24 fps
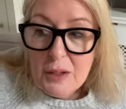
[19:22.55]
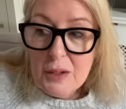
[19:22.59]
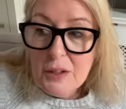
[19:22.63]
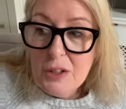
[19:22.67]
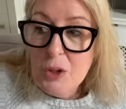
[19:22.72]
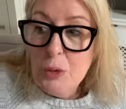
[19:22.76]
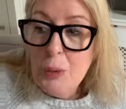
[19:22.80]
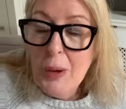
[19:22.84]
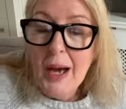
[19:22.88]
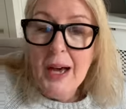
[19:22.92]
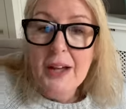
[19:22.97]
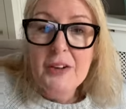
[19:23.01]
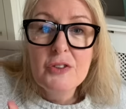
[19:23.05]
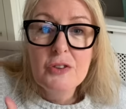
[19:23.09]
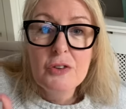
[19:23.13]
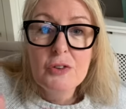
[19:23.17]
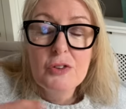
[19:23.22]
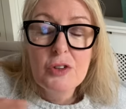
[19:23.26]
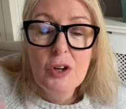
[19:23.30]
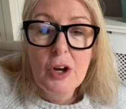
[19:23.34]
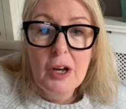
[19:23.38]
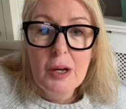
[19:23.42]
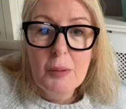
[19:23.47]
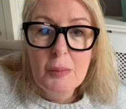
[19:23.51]
You had your
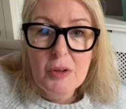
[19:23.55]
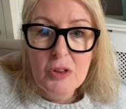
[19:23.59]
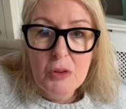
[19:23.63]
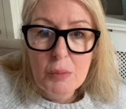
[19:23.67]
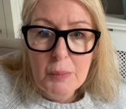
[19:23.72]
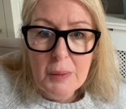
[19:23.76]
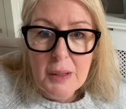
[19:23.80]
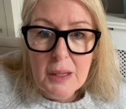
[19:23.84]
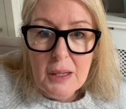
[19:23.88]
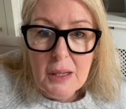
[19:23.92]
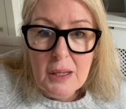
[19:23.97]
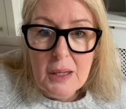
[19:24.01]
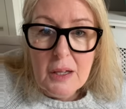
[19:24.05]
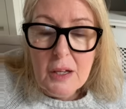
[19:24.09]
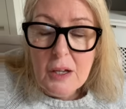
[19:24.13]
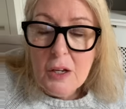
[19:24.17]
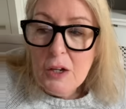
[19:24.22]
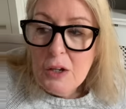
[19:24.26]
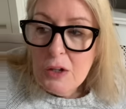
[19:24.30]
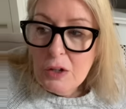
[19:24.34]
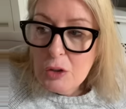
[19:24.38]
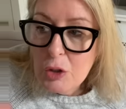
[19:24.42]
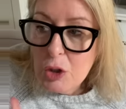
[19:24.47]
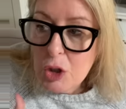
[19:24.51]
time with me,
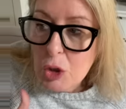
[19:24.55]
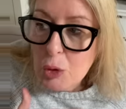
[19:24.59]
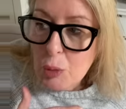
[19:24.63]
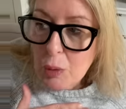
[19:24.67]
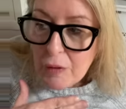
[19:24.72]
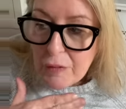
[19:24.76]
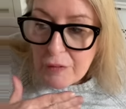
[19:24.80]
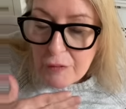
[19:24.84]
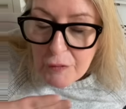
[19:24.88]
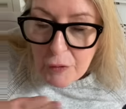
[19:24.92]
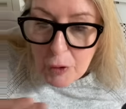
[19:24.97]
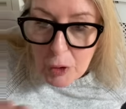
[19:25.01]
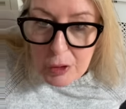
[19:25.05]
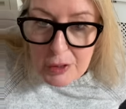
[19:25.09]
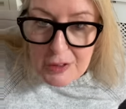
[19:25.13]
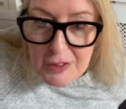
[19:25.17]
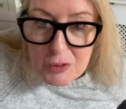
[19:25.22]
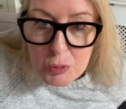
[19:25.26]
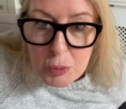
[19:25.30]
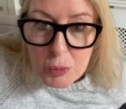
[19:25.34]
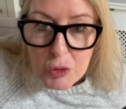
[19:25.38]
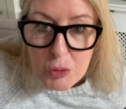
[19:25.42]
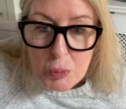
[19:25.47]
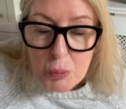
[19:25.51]
you were
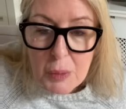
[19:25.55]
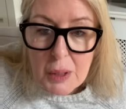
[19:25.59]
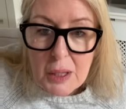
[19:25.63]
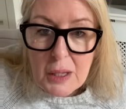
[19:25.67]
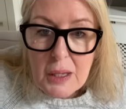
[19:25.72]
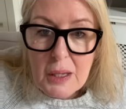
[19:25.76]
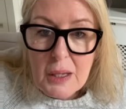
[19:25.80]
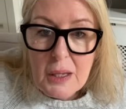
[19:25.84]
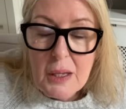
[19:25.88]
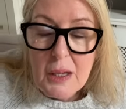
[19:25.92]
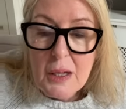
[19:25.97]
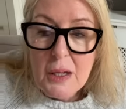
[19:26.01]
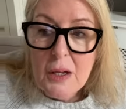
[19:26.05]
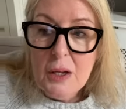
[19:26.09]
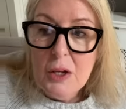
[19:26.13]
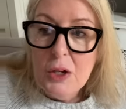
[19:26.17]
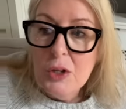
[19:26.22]
false with me,